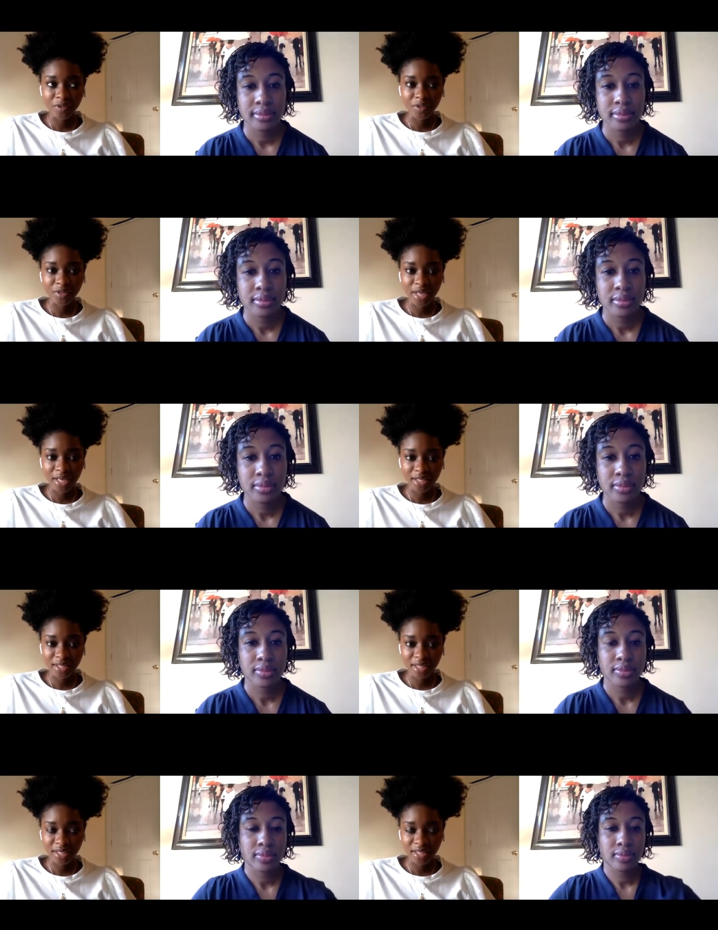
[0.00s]
Speaker 1: to the United
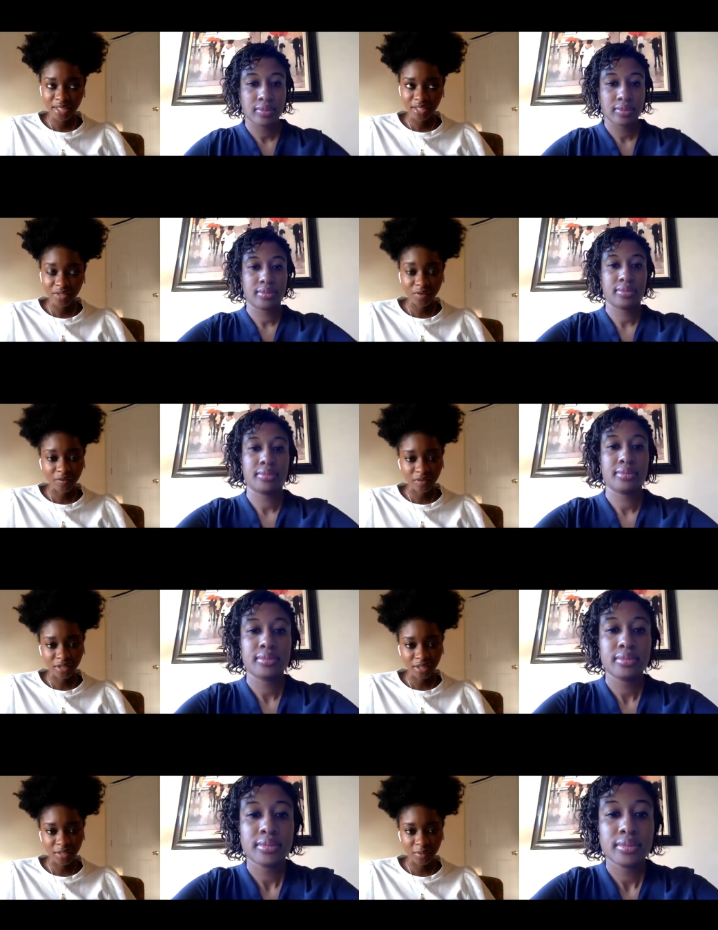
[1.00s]
States as a
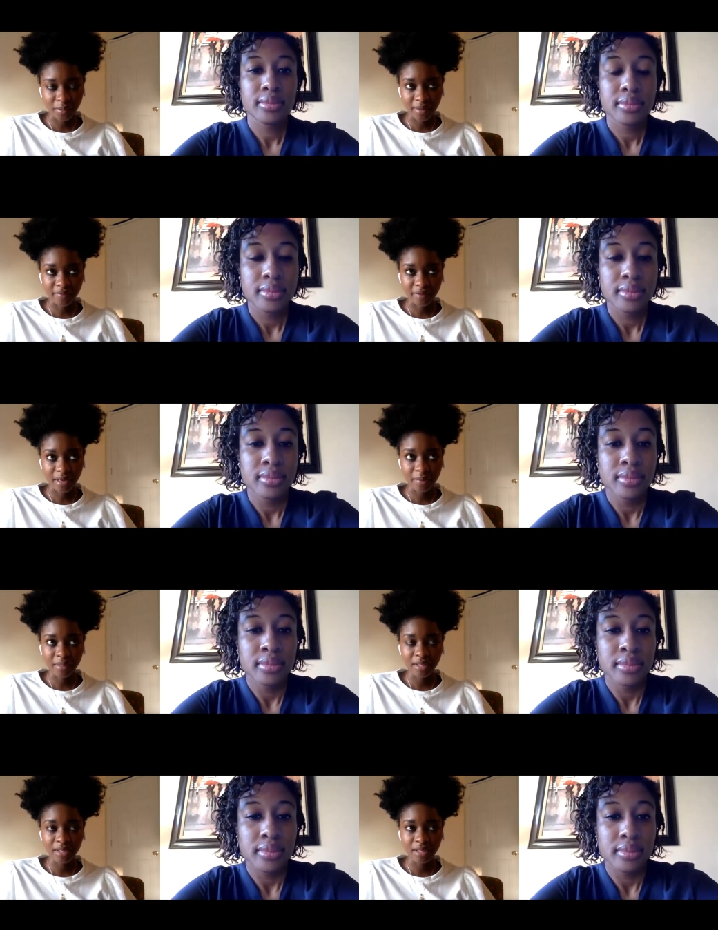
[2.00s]
refugee with my
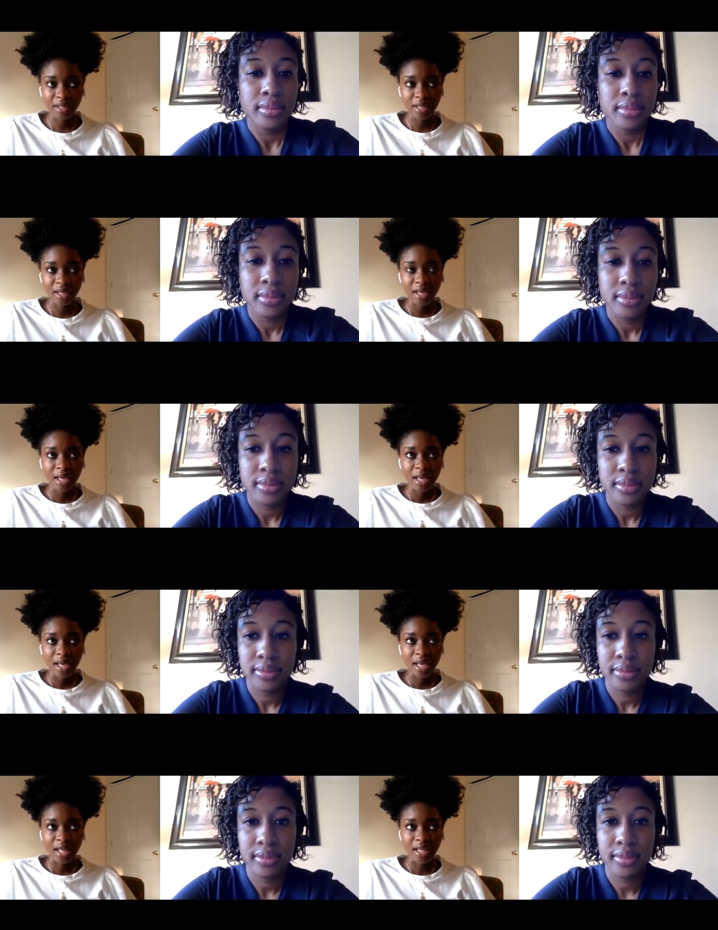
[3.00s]
family,
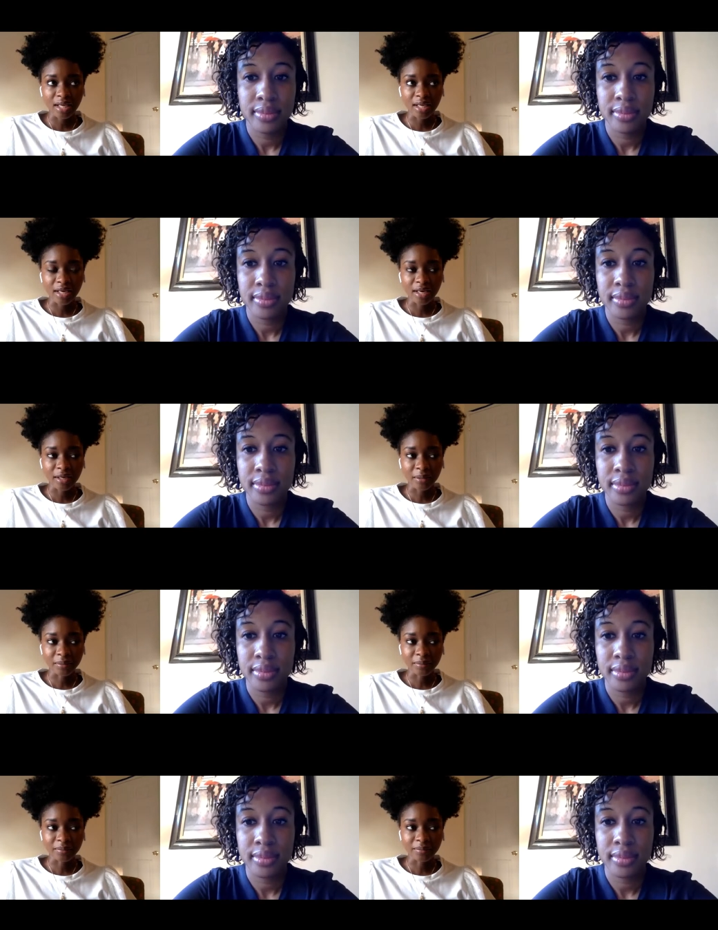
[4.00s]
and
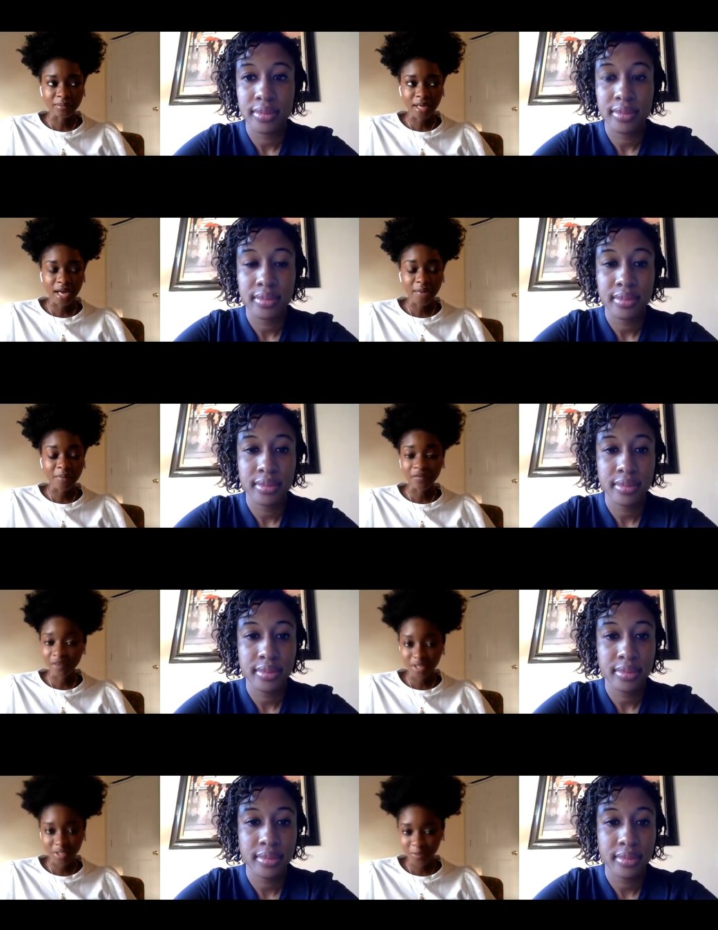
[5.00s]
I'm the
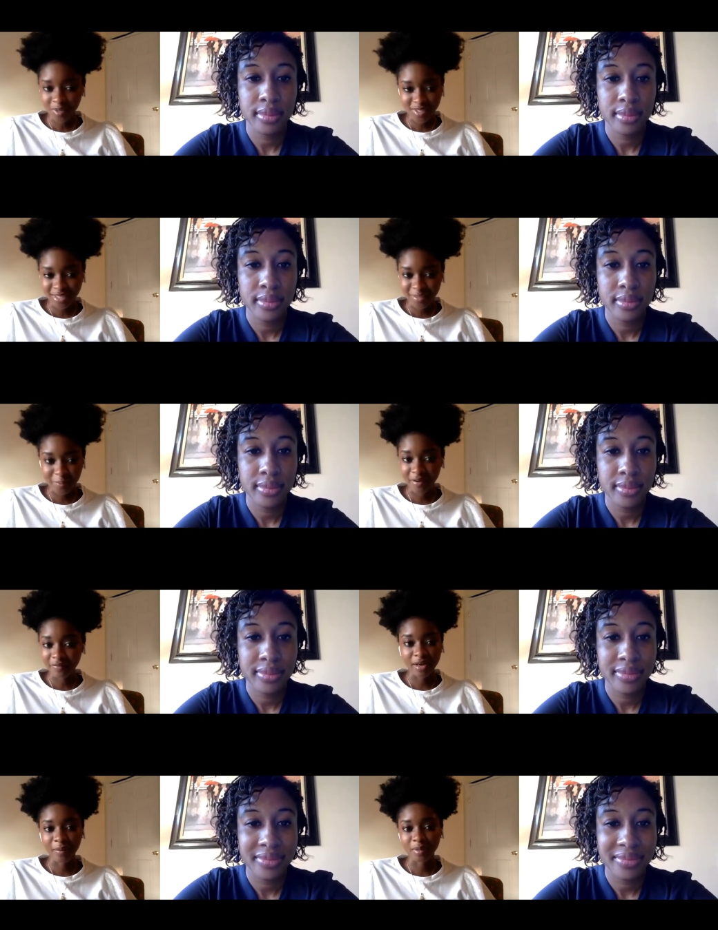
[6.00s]
first person in my
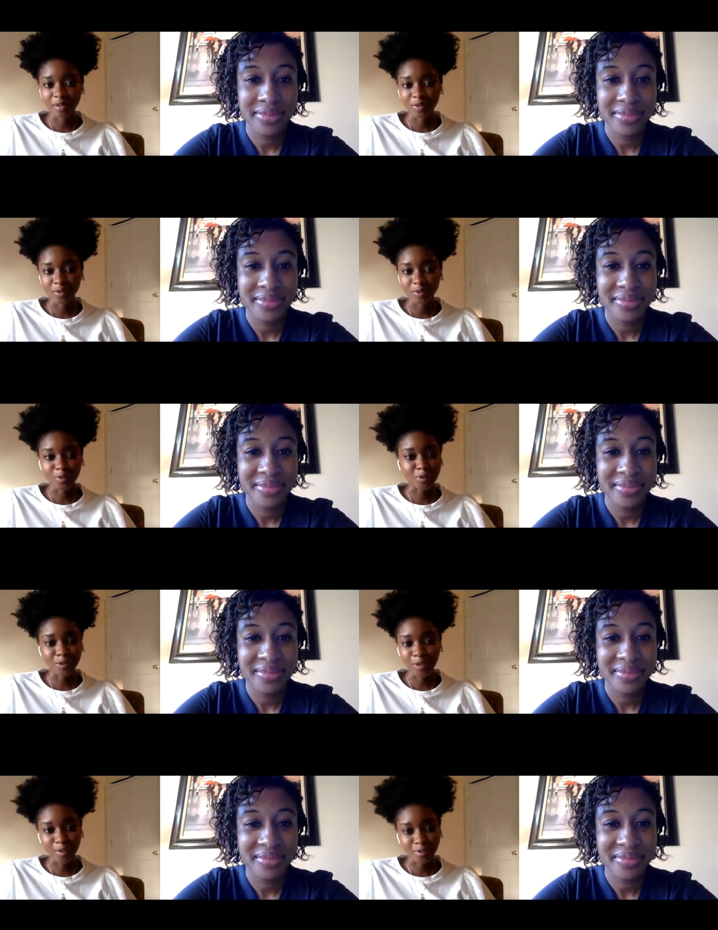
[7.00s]
family to go
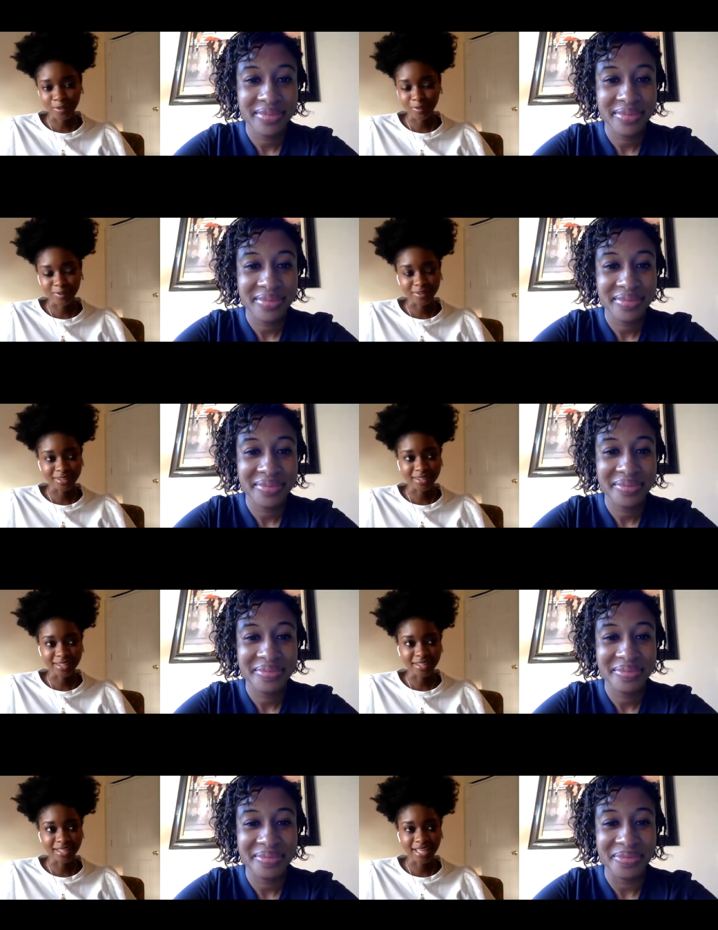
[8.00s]
to law school.
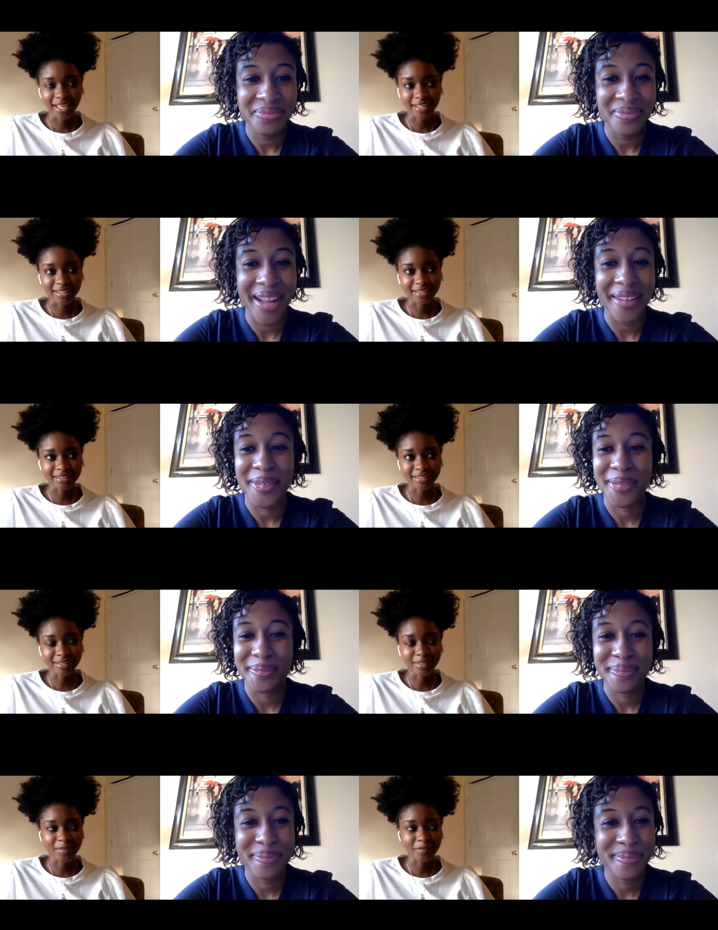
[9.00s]
Like,
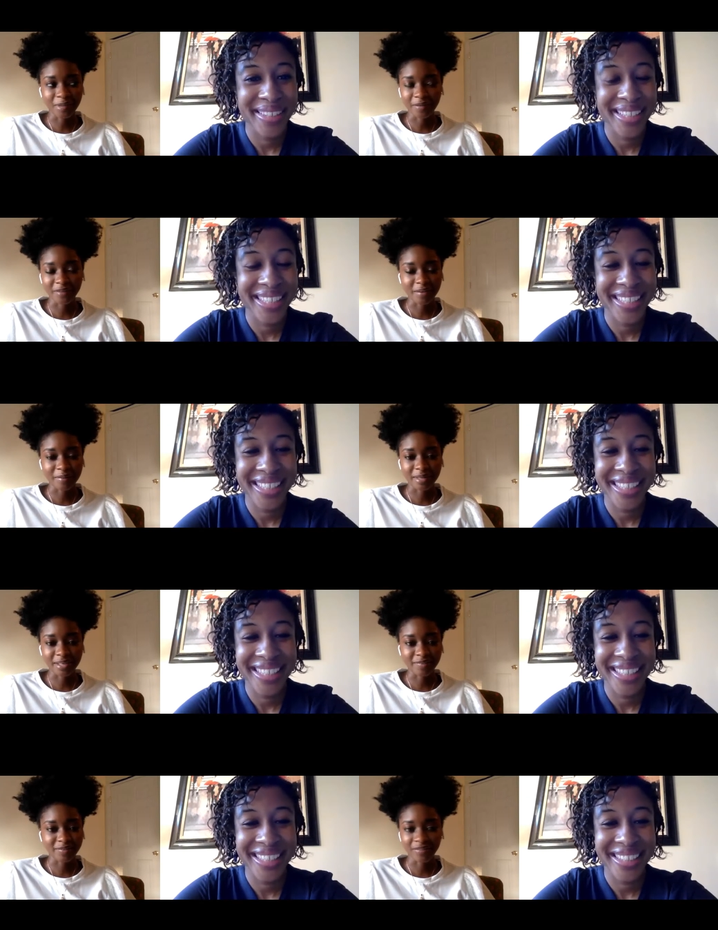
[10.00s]
none of my
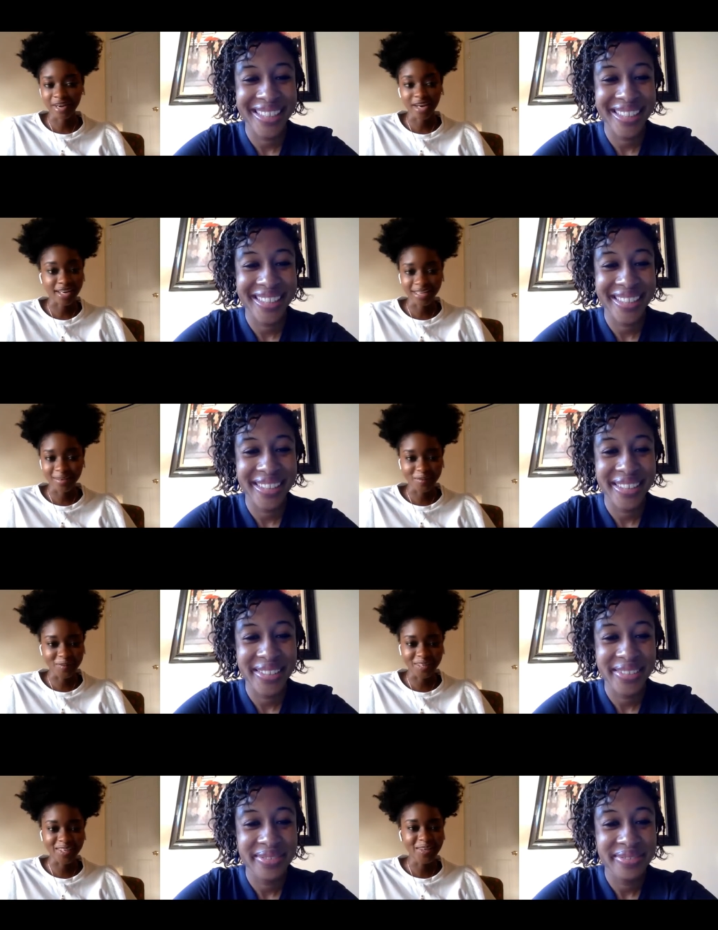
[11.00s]
family, I've never heard
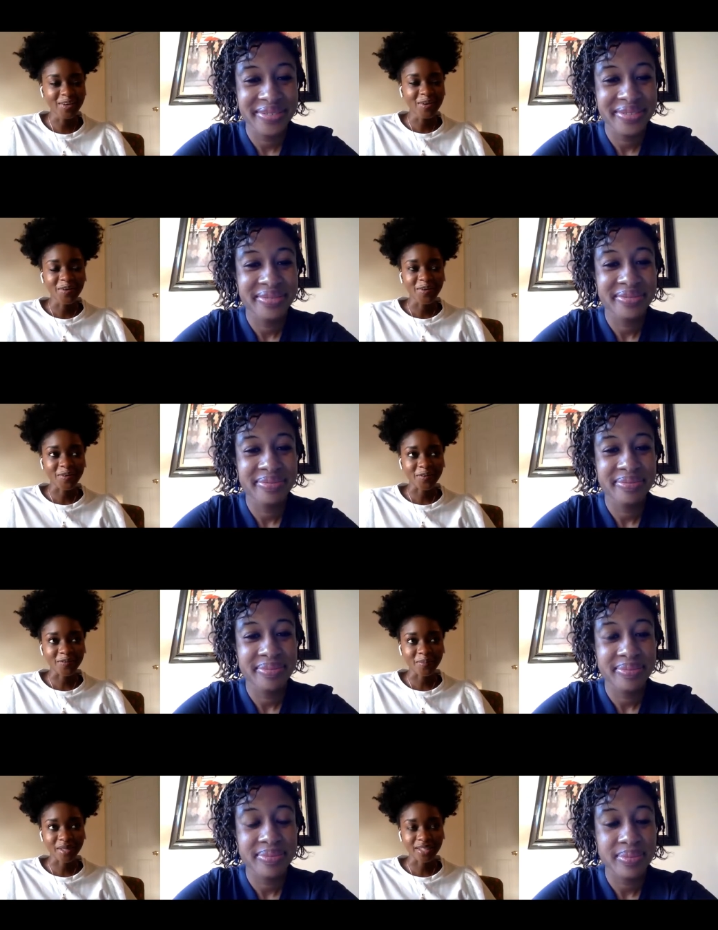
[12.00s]
anyone who
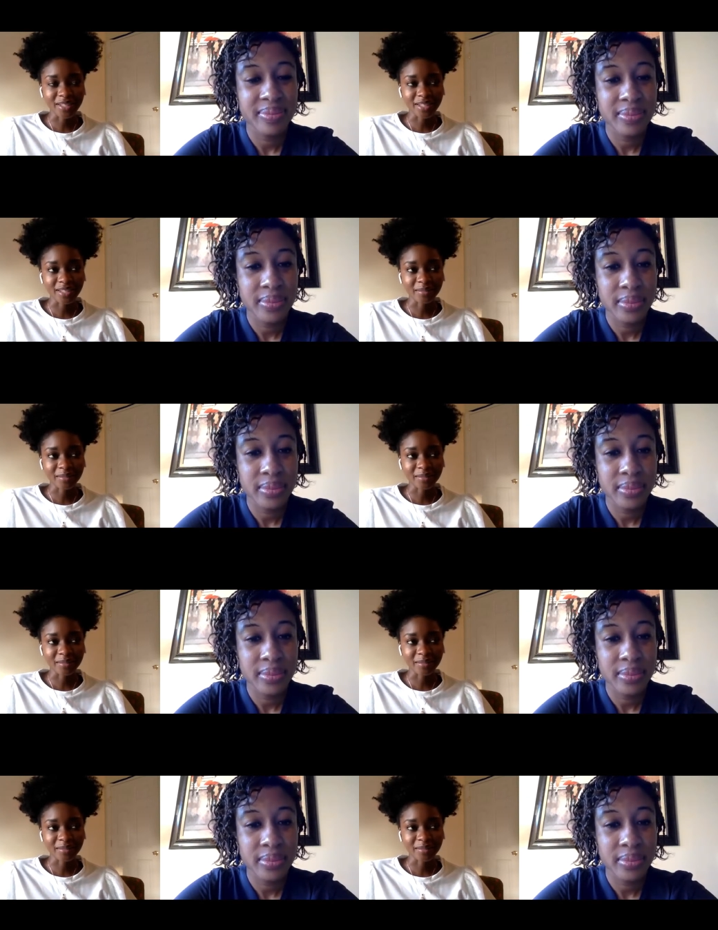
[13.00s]
have been